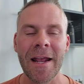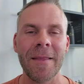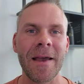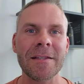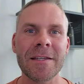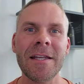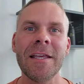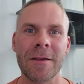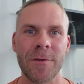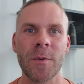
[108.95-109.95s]
And that's going to
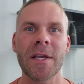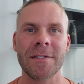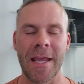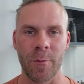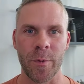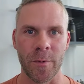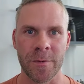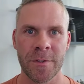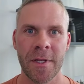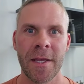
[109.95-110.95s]
give you
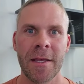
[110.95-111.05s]
examples.